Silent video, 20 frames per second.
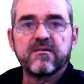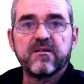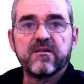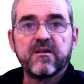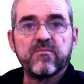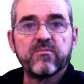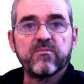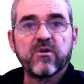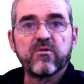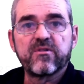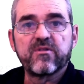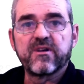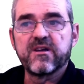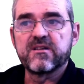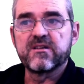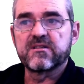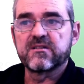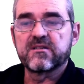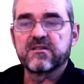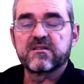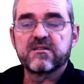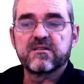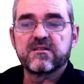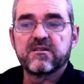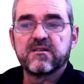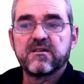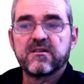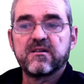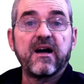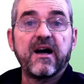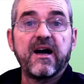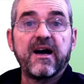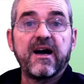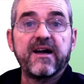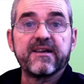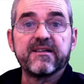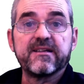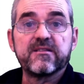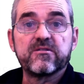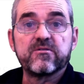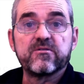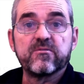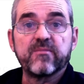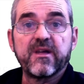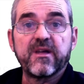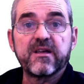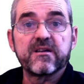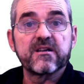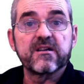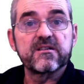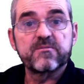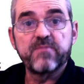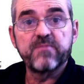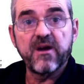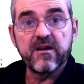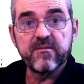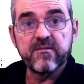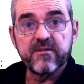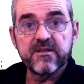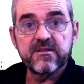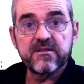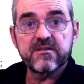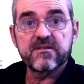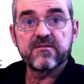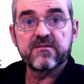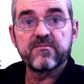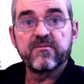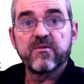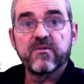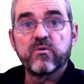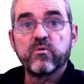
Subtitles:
In both cases, I need to make experiments